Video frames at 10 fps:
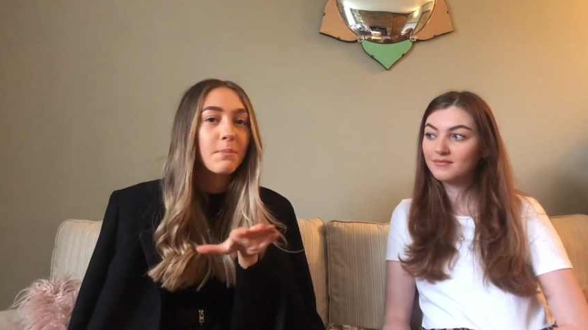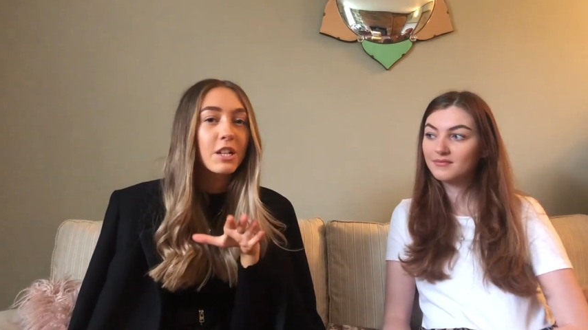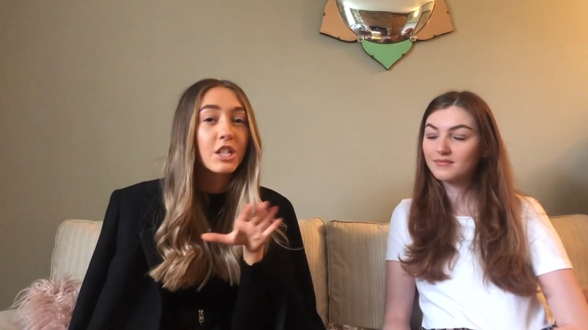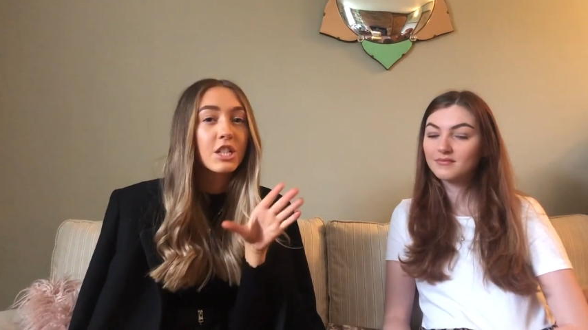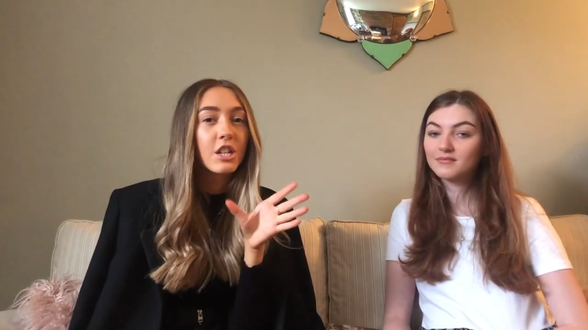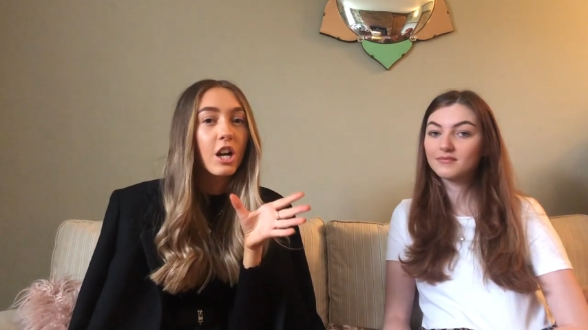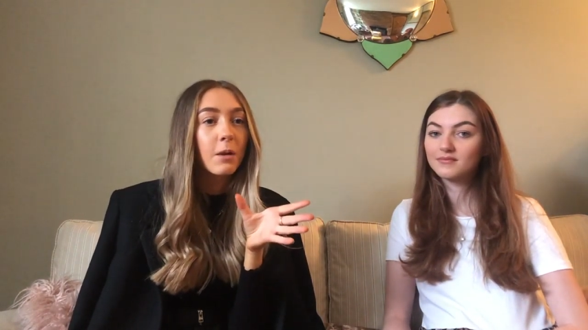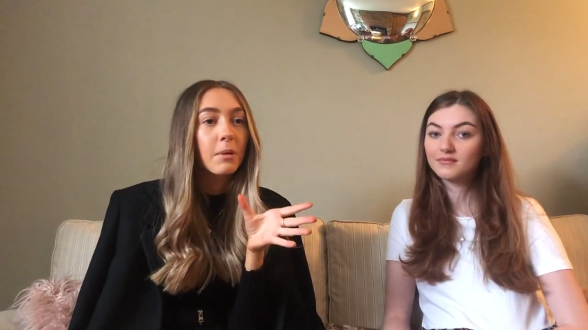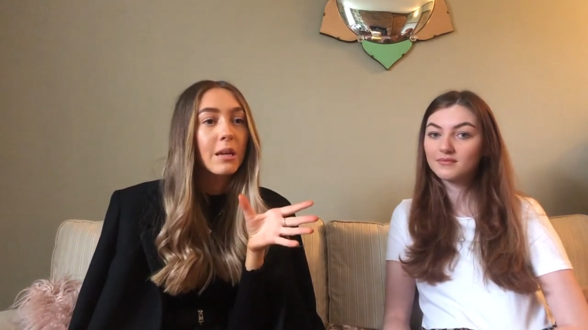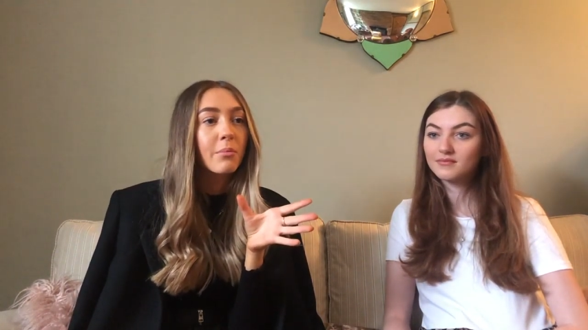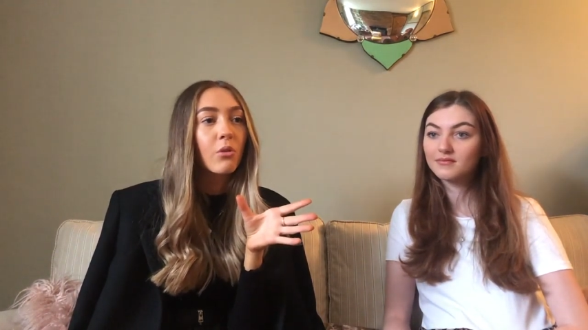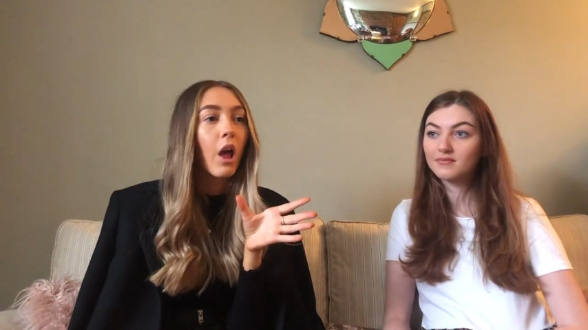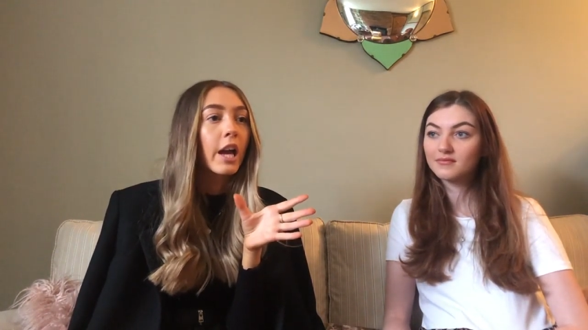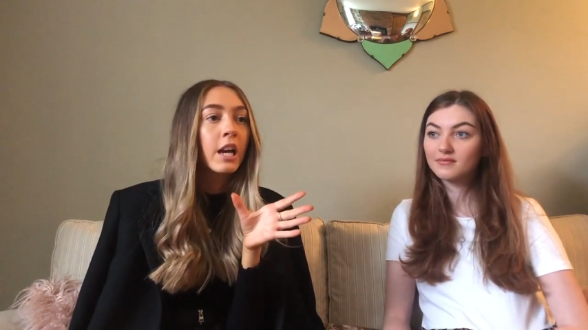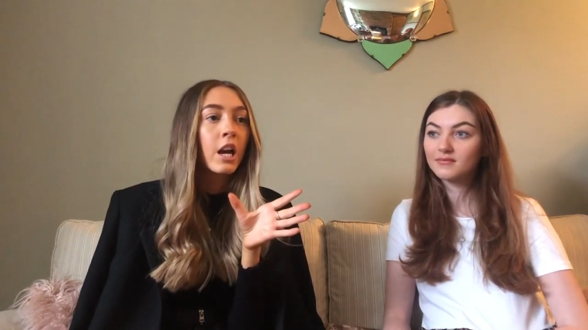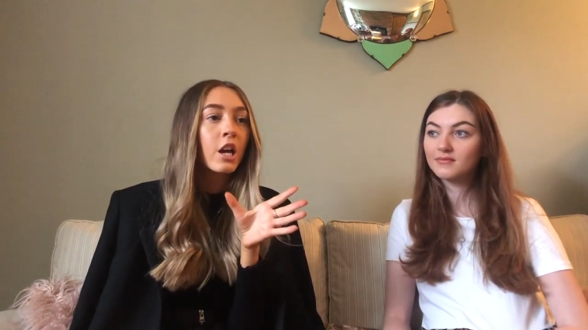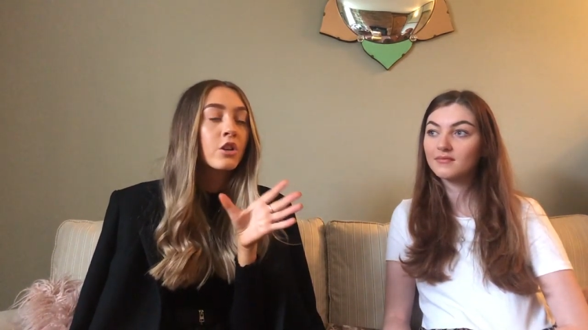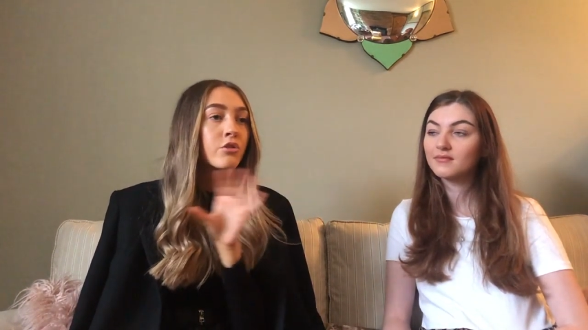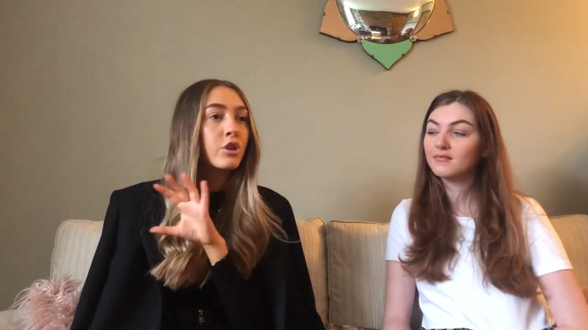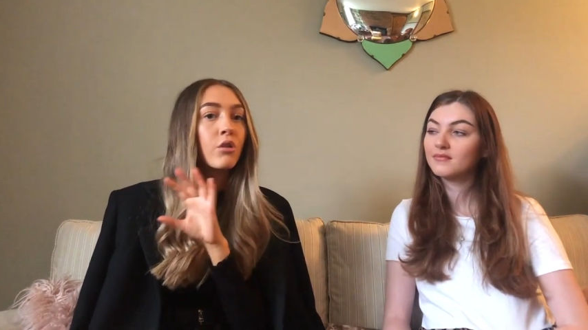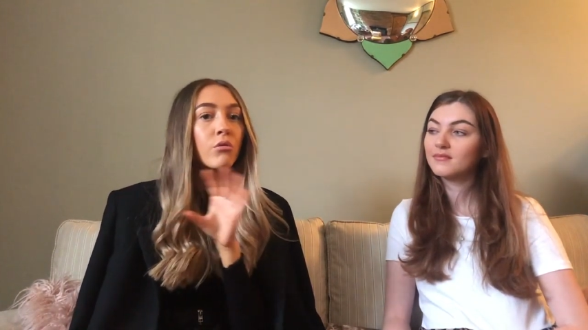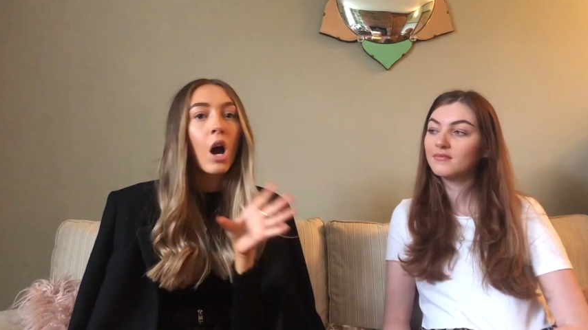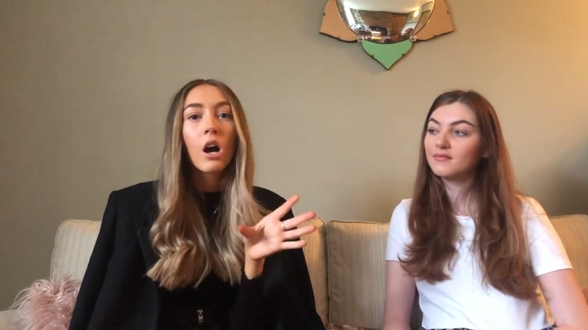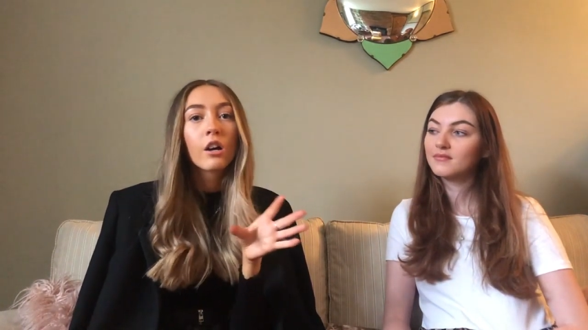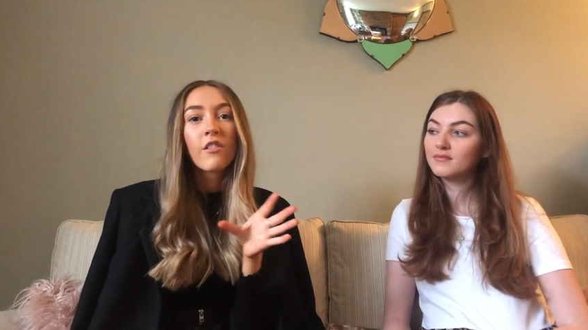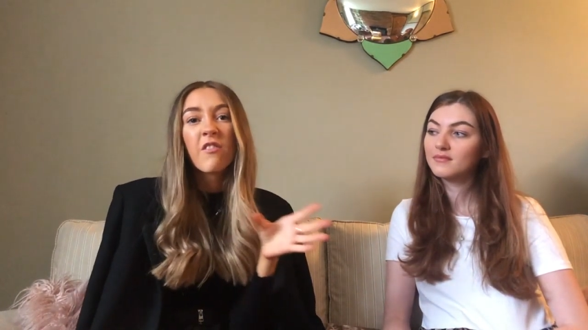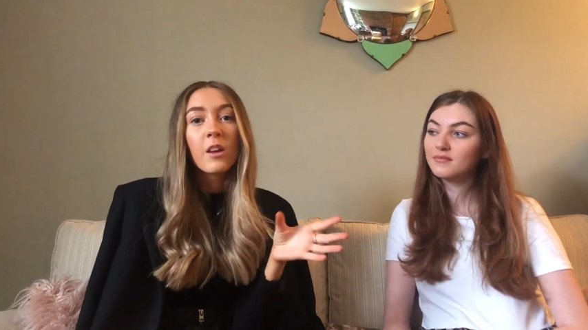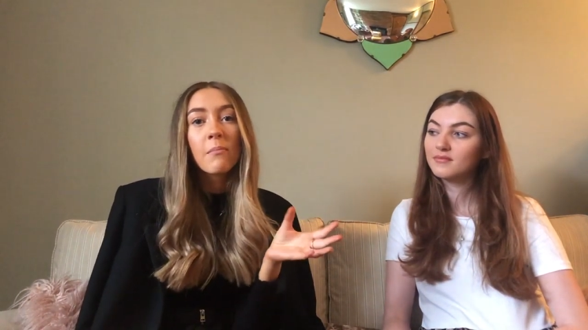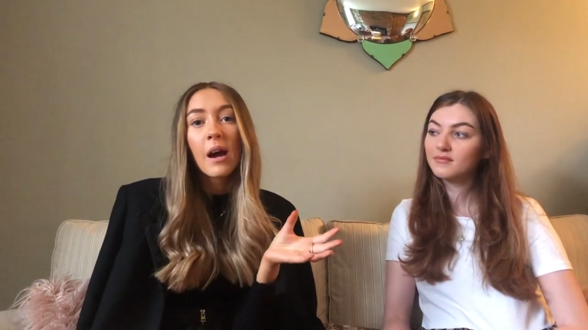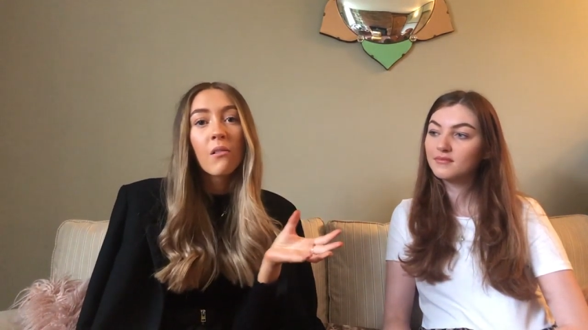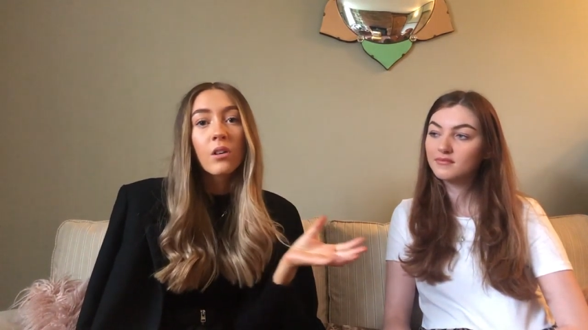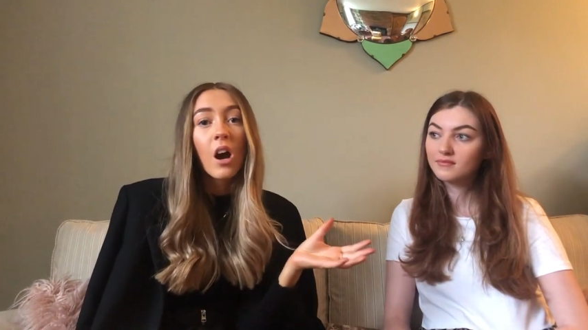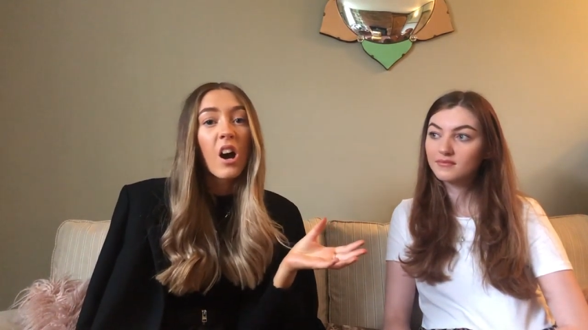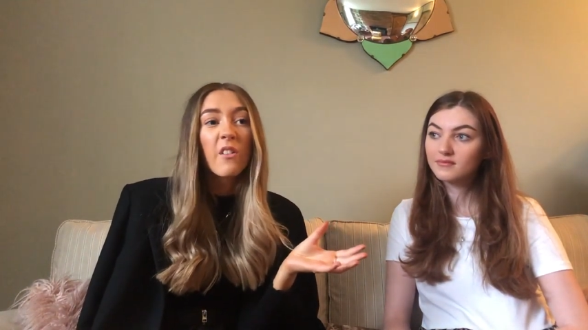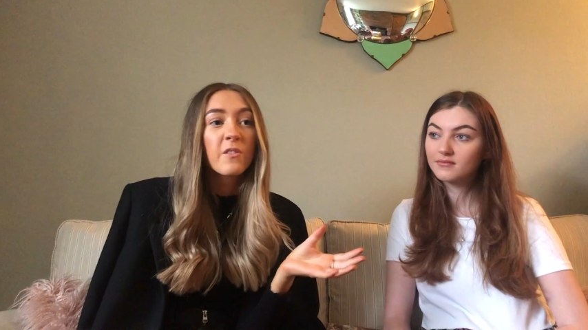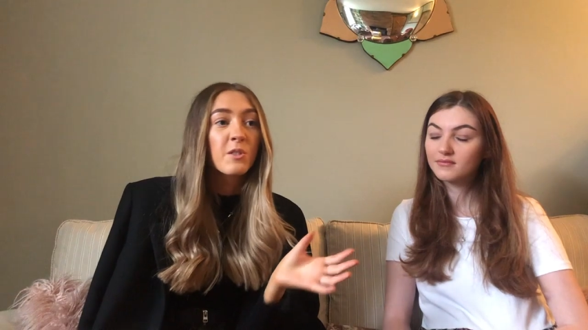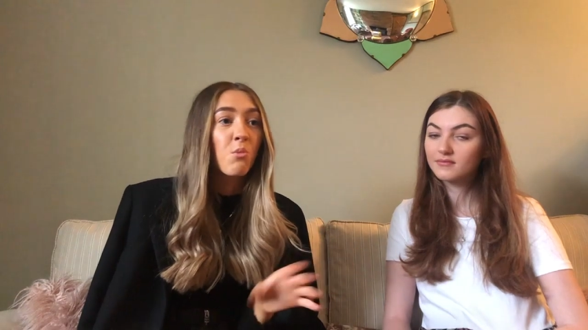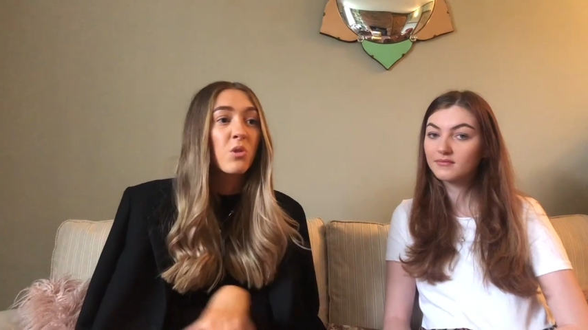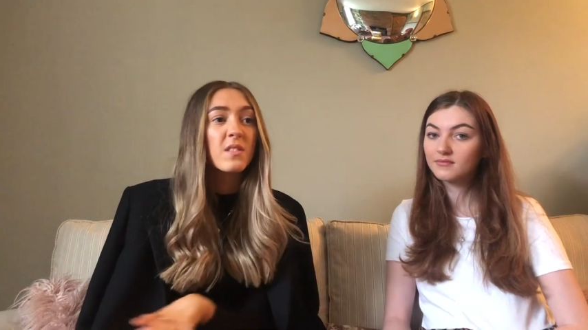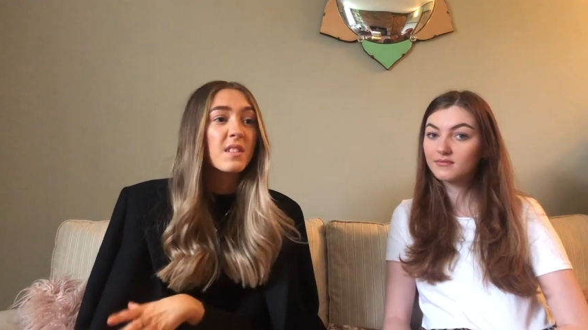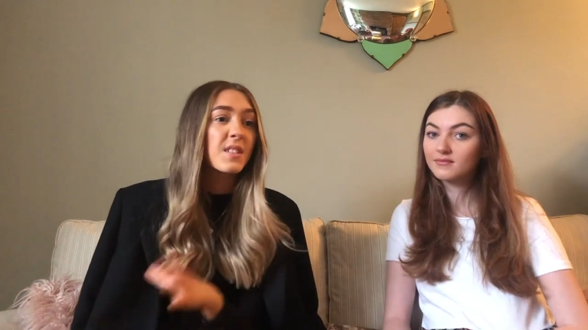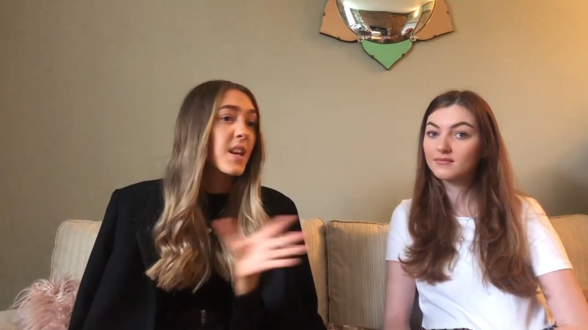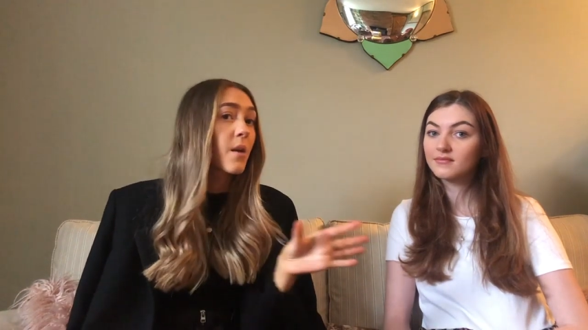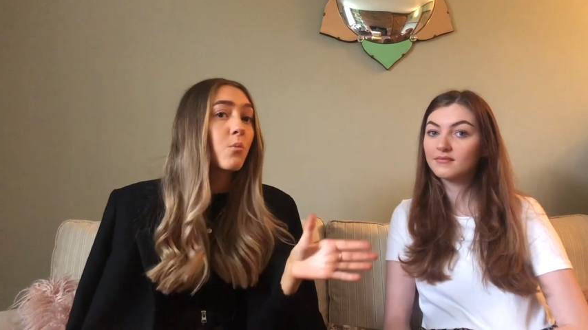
Speaker 1: especially to younger people. Like, do young female girls want to sit